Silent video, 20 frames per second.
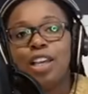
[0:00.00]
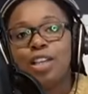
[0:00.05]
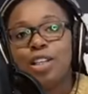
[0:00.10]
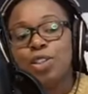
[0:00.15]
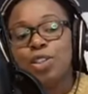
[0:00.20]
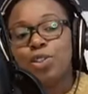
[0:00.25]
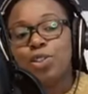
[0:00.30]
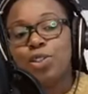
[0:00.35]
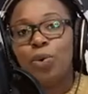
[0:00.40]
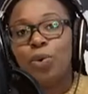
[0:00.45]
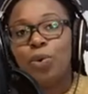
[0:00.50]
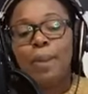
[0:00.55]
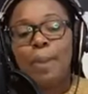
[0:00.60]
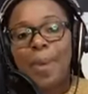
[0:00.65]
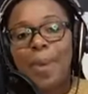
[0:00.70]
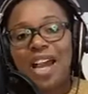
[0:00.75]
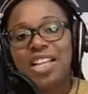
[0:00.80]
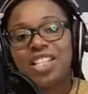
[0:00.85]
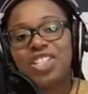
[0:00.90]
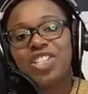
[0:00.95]
So
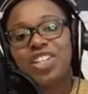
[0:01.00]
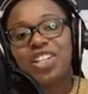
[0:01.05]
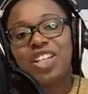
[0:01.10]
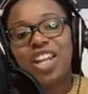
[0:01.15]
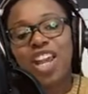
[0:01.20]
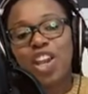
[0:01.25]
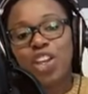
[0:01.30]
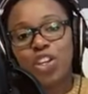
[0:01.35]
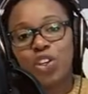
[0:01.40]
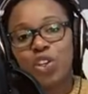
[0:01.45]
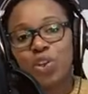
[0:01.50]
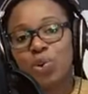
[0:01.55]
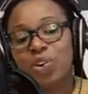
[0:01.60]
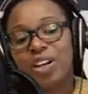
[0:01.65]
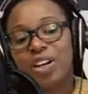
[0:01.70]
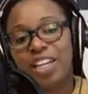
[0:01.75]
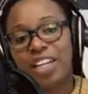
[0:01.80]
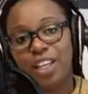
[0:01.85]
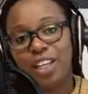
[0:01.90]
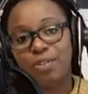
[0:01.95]
imagine your
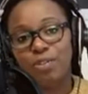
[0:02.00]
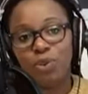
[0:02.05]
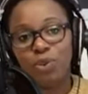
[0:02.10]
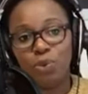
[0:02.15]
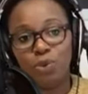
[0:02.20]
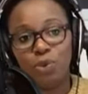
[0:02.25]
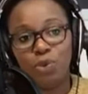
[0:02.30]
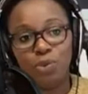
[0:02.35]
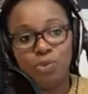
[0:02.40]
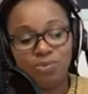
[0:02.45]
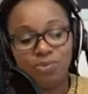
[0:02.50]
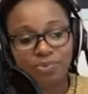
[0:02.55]
living room.